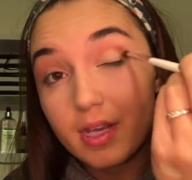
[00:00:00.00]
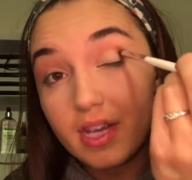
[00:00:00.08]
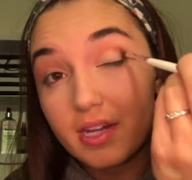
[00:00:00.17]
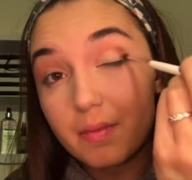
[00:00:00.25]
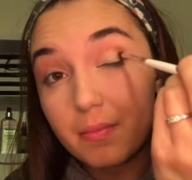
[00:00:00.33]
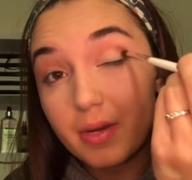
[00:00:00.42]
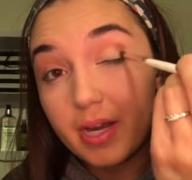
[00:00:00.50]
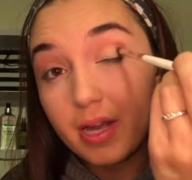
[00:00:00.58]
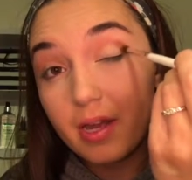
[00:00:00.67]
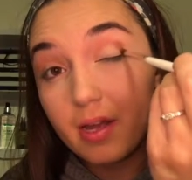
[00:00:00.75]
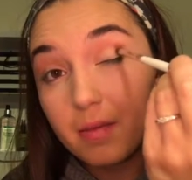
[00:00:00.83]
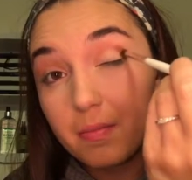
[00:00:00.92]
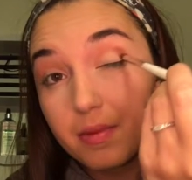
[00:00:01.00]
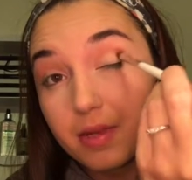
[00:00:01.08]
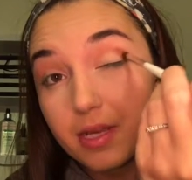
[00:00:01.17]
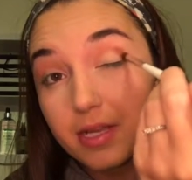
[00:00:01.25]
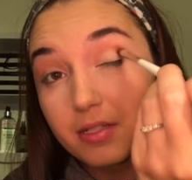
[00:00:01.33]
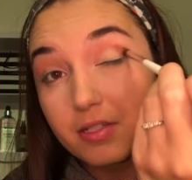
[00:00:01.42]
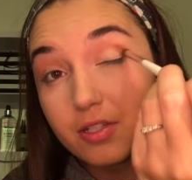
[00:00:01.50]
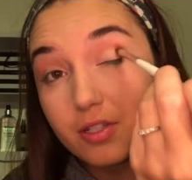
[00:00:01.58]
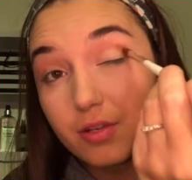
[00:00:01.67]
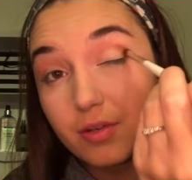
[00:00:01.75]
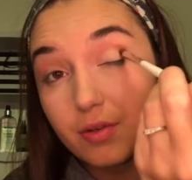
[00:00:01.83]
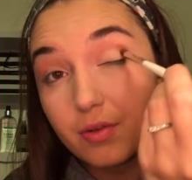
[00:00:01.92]
kind of bring it up
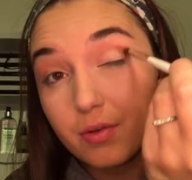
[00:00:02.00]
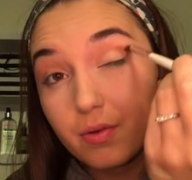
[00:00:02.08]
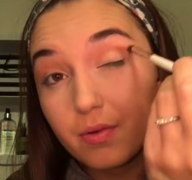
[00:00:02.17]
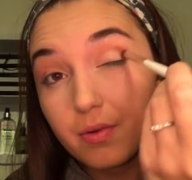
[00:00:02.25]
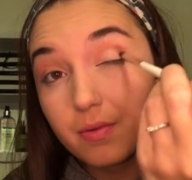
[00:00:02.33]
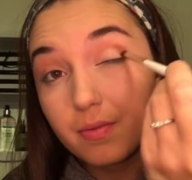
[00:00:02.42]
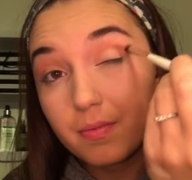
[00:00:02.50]
into